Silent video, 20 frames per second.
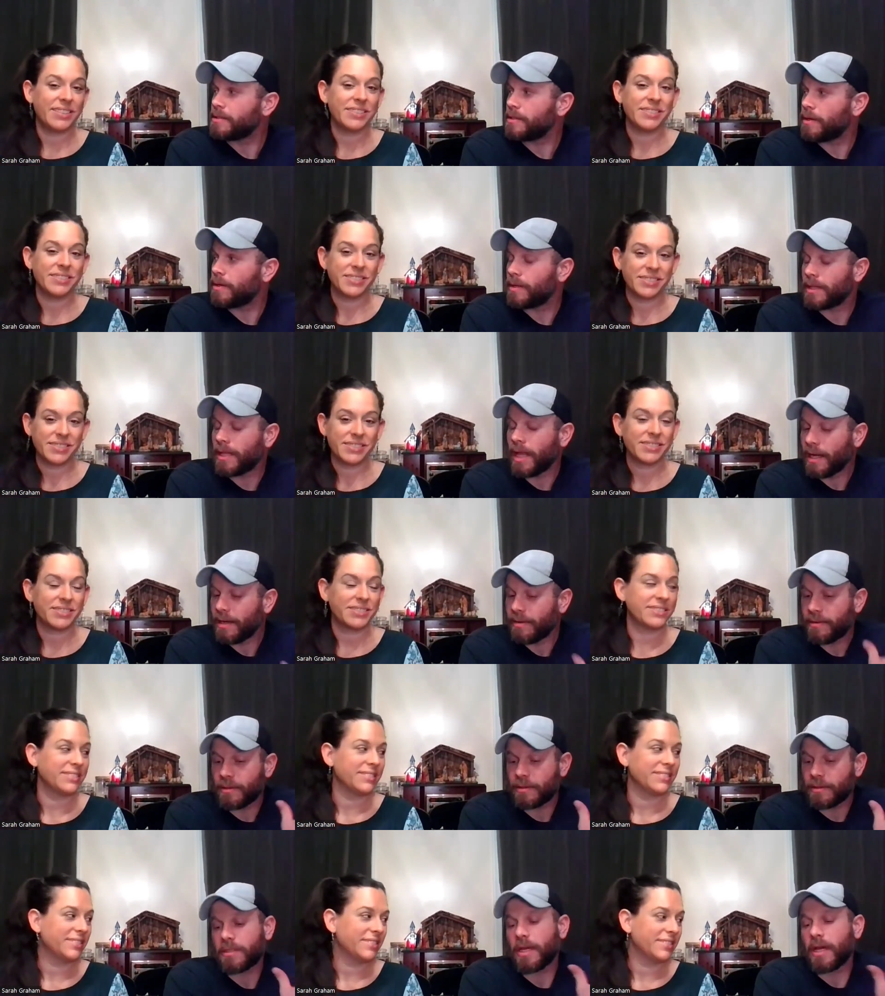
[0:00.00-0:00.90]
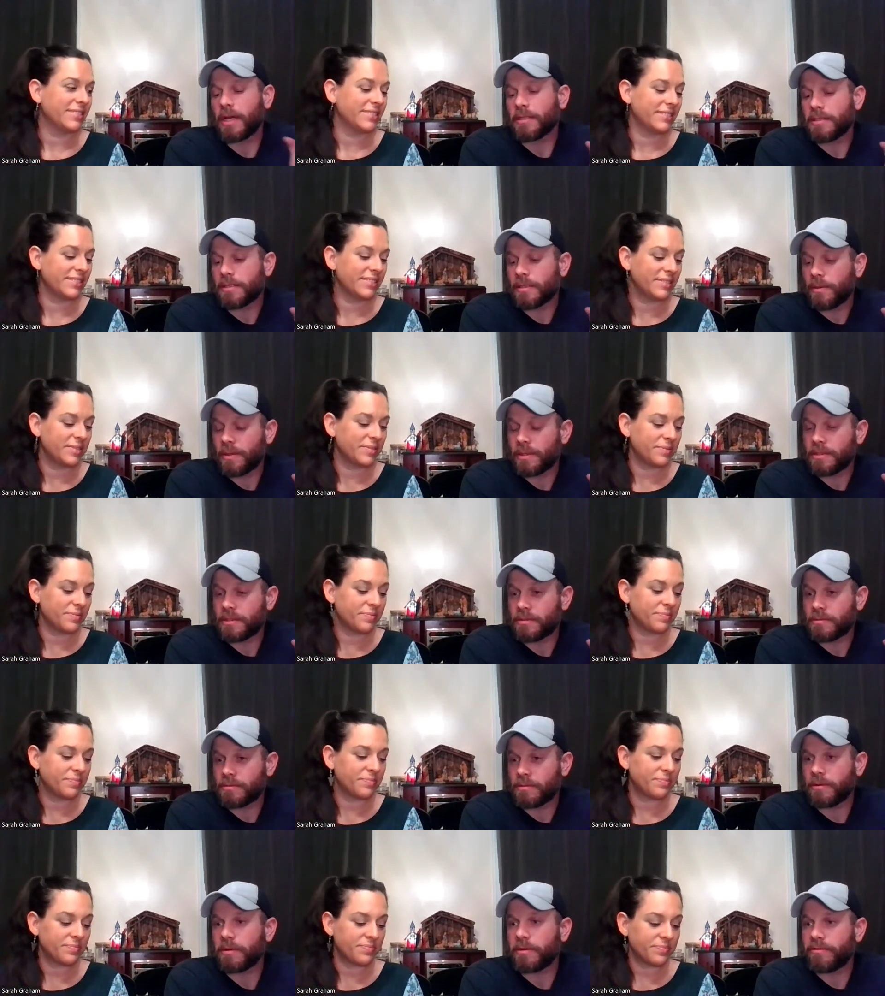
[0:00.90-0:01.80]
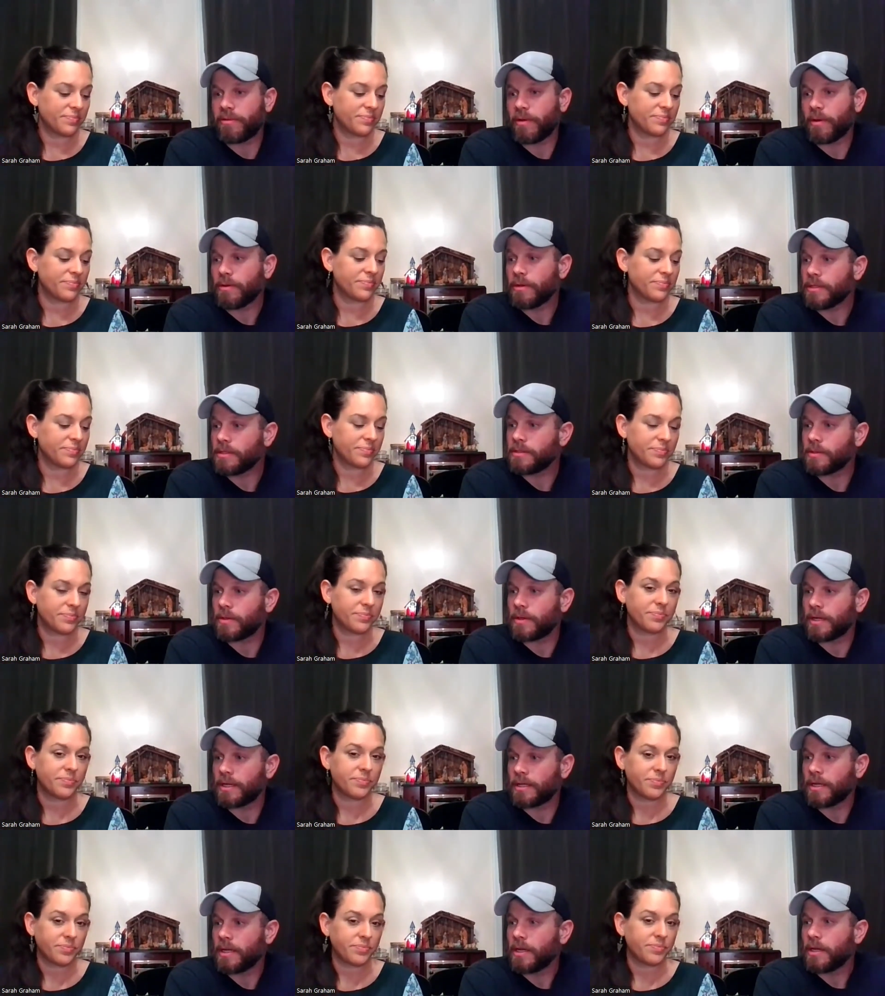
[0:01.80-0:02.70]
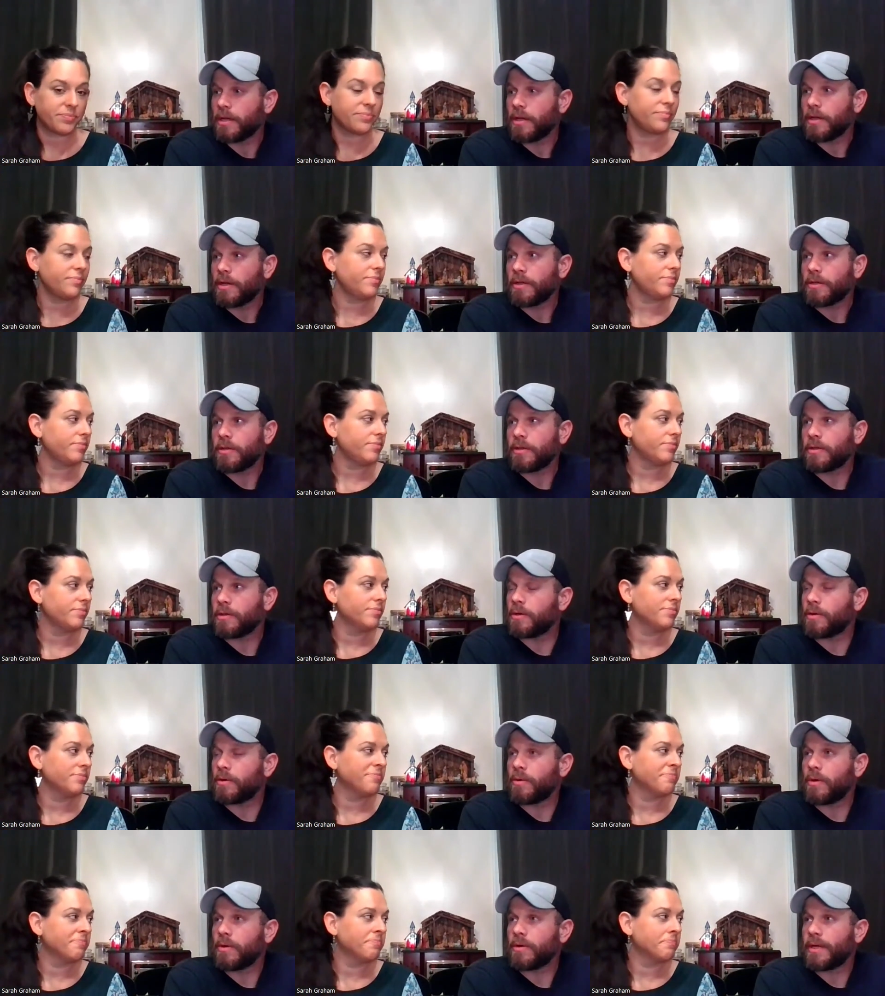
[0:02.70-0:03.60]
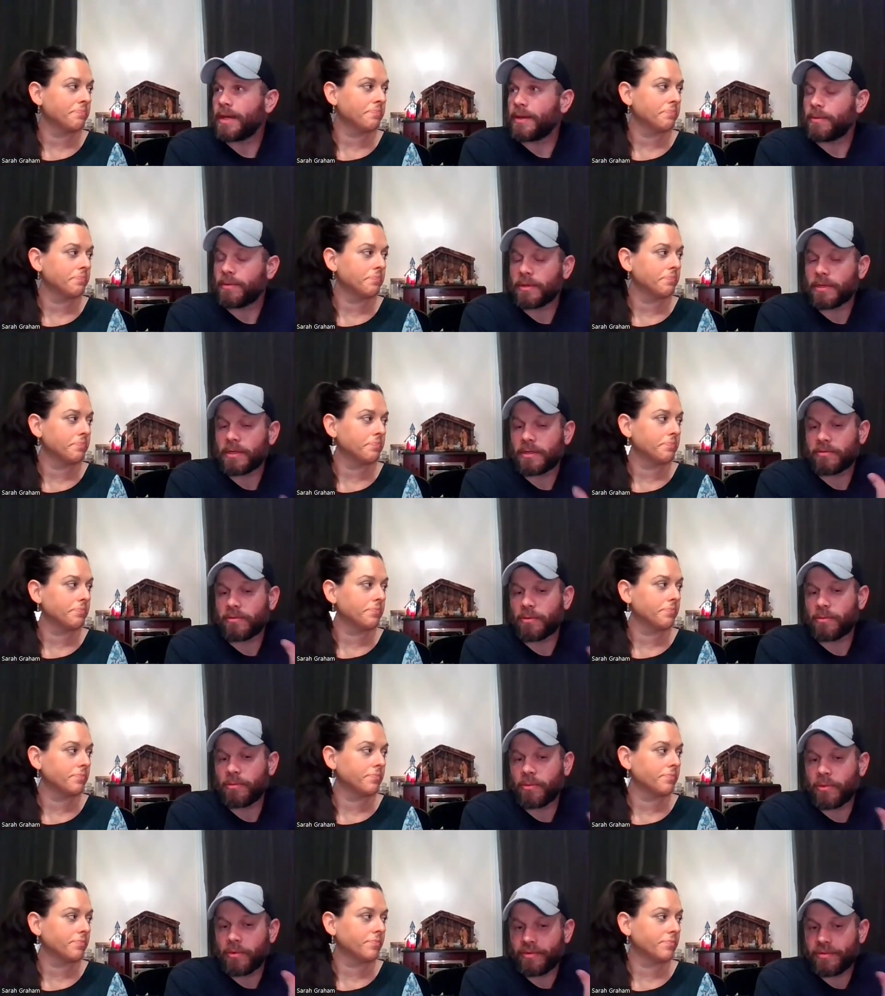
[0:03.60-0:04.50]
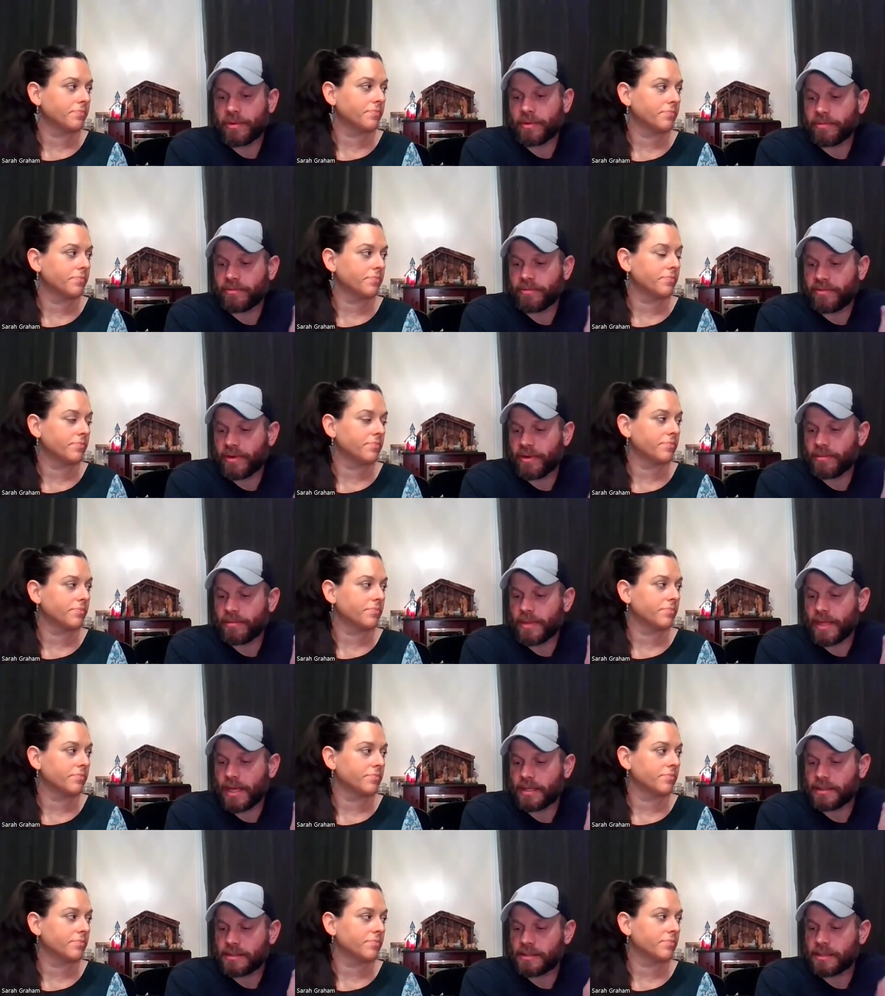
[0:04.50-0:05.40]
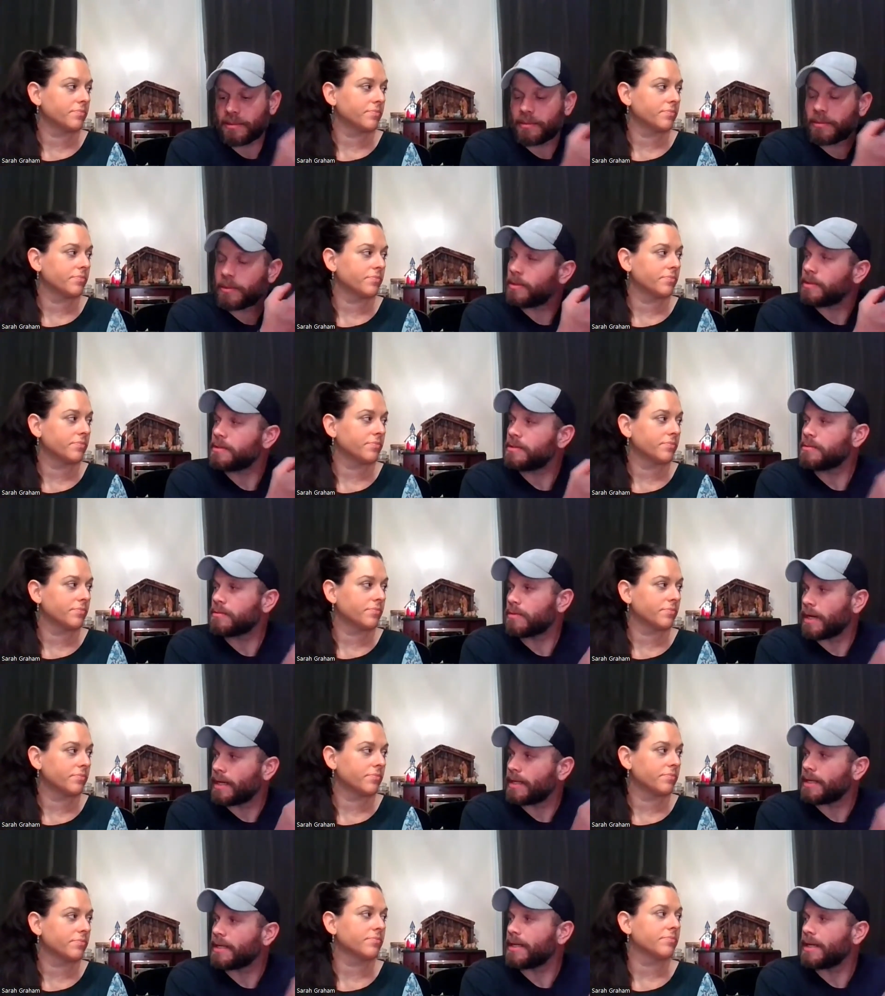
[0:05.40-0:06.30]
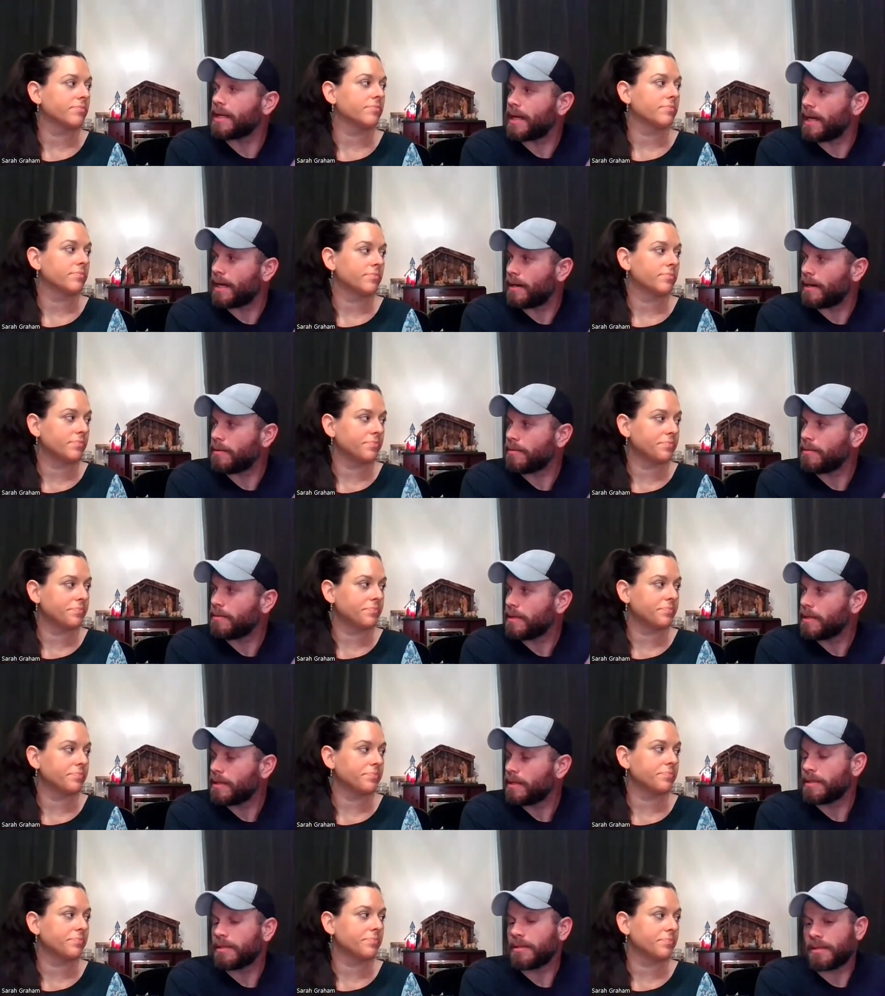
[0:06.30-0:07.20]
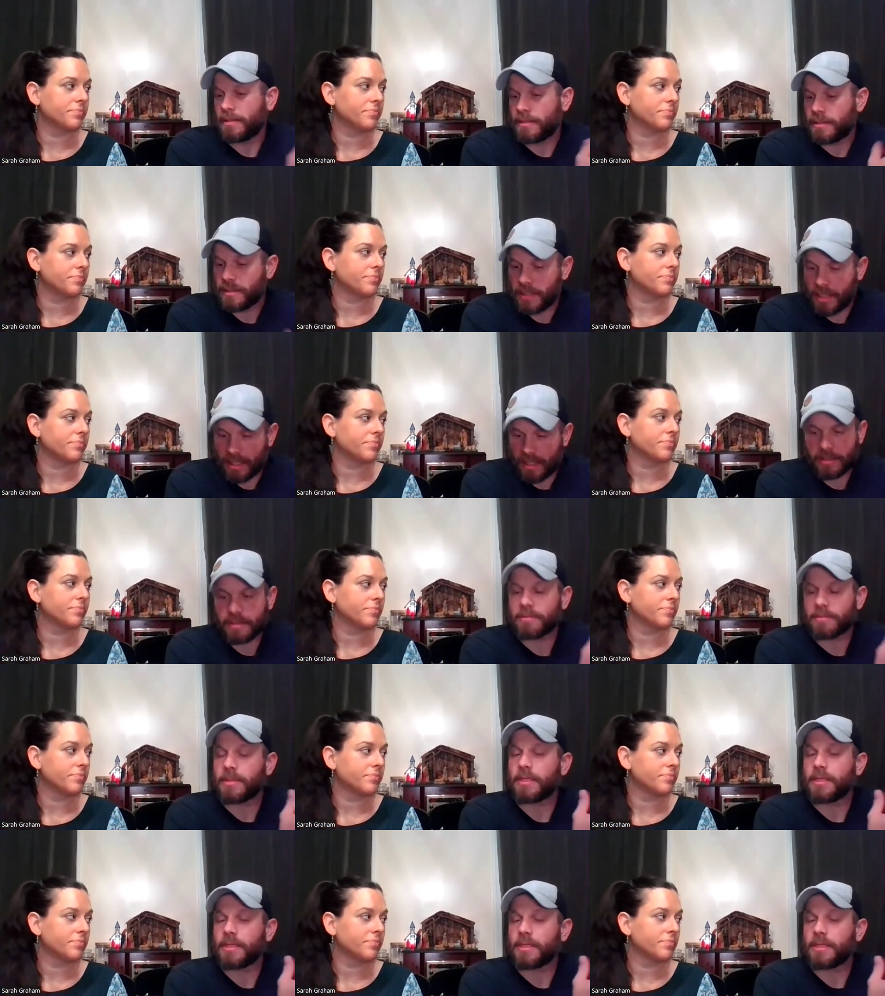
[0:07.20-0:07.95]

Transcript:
Speaker 1: and so a lot of those consequences really focus on you know okay we're going to remove them from that stimulus right now mm-hmm. let's take some